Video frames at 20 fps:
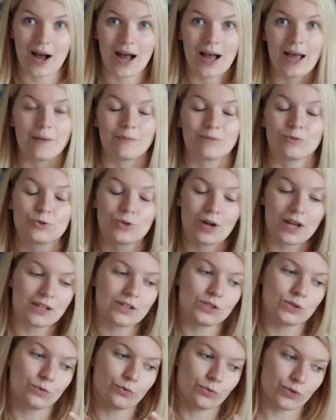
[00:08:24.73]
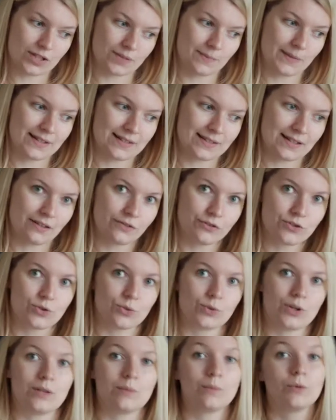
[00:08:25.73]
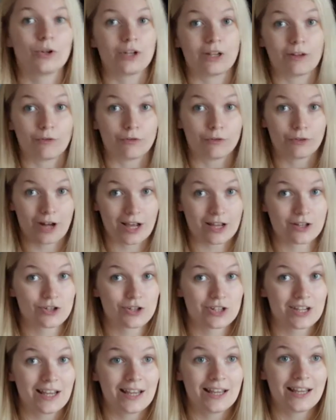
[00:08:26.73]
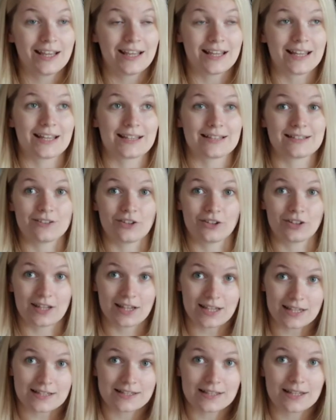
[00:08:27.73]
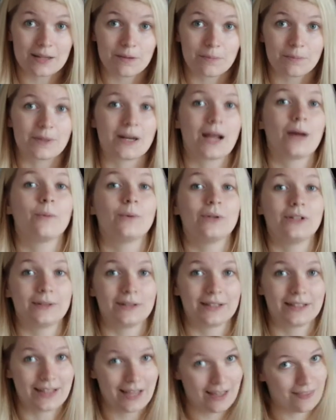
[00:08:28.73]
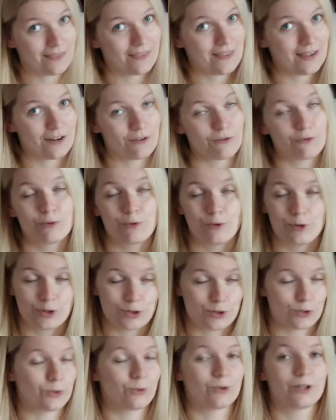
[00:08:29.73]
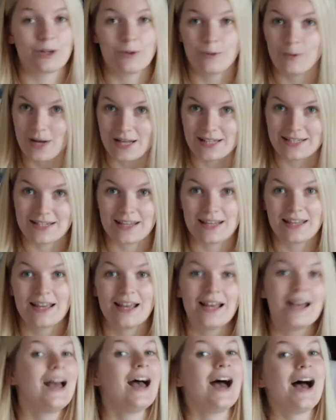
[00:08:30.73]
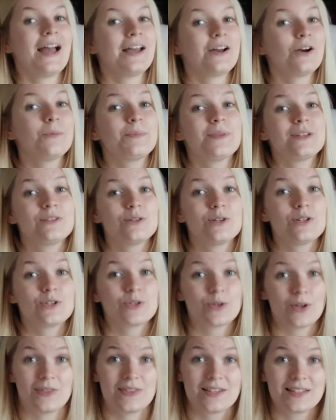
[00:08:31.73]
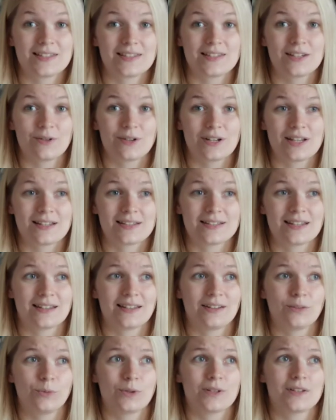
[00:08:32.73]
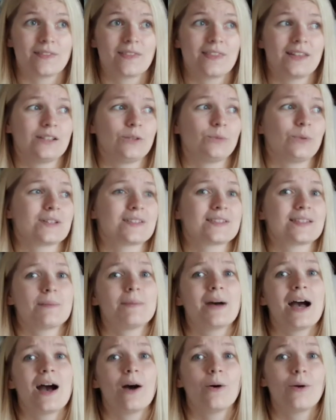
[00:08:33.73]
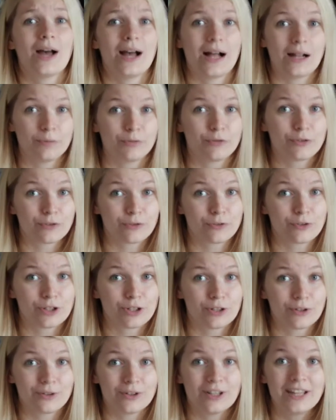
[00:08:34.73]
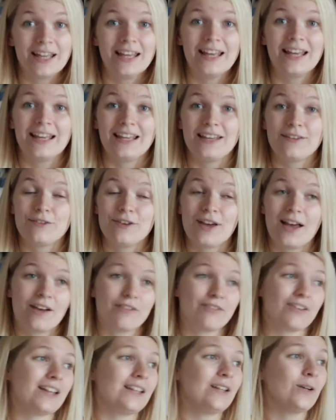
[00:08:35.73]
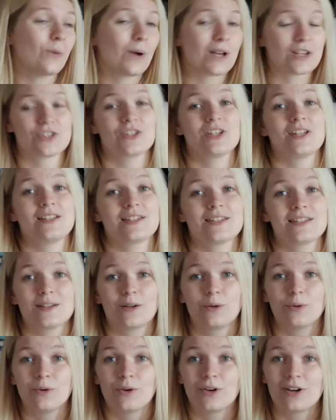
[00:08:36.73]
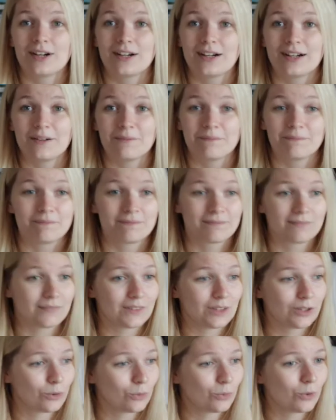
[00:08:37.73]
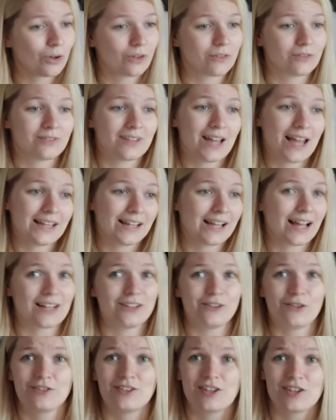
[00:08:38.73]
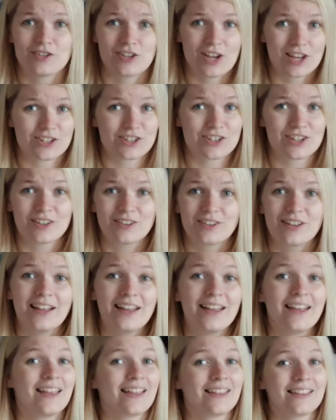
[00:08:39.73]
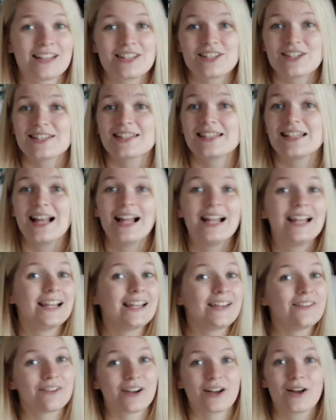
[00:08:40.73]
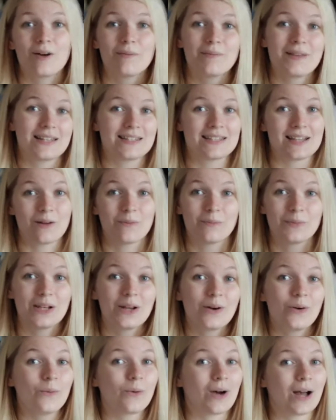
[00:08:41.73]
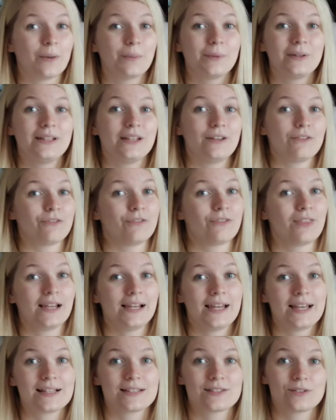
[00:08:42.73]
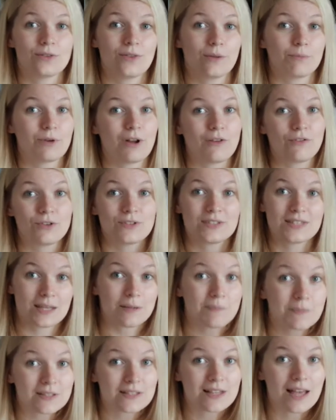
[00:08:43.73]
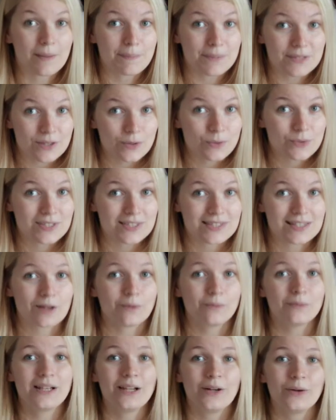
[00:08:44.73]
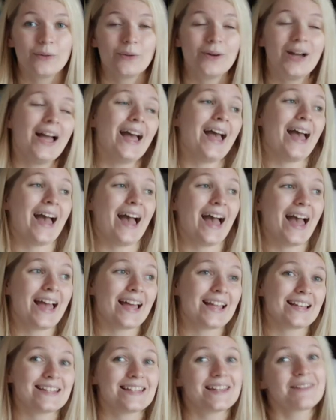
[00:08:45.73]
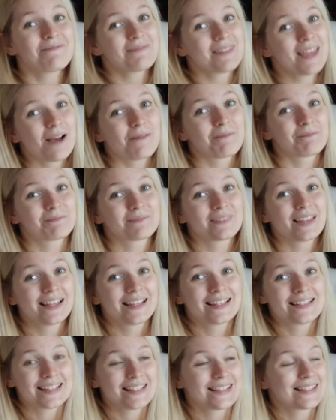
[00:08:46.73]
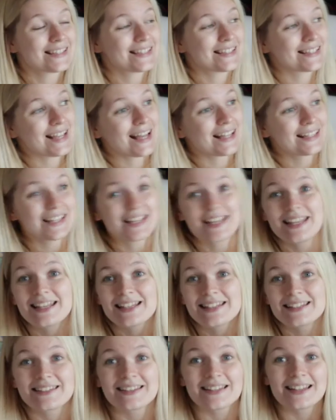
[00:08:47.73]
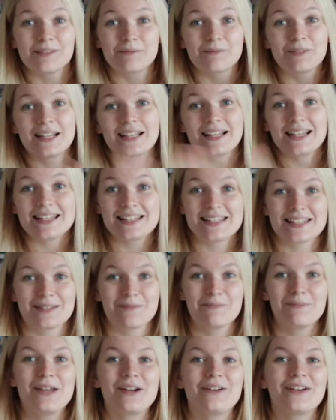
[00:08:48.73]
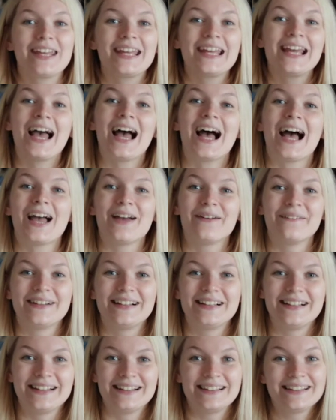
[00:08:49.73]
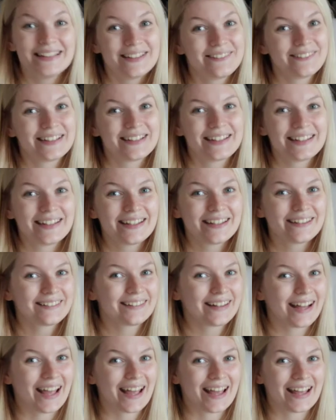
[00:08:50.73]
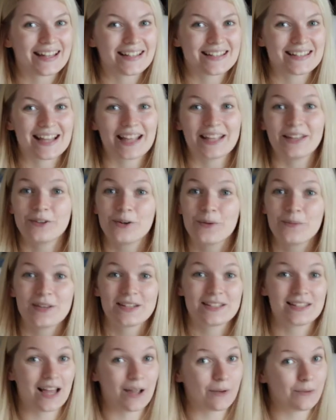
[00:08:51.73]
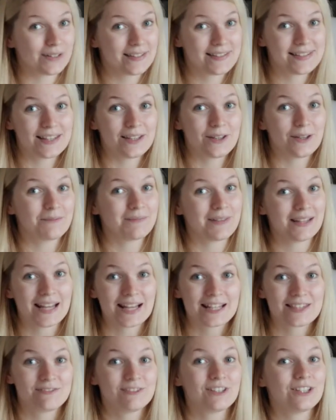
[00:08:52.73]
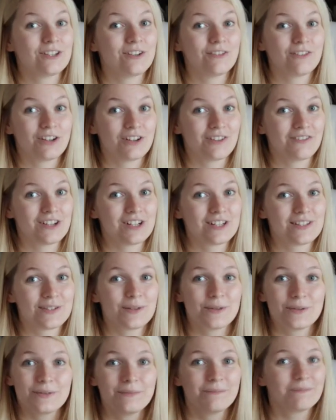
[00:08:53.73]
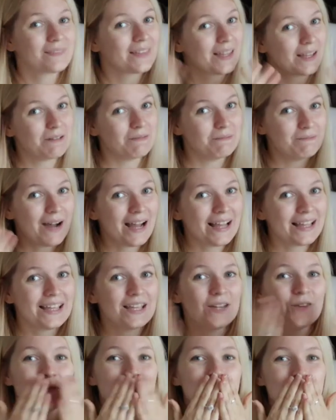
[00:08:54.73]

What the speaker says: I'm trying to force myself to read more in French. It's not easy, but I will get there for sure one day. I hope that you enjoyed this series and that it was somehow helpful for you. If you have any questions or you want any kind of suggestion, then just leave a comment down below. I will leave the links to the previous episodes down below. And yeah, since the sun is completely disappearing, I will leave it here, and I hope that I will see you in my next video very soon. Bye!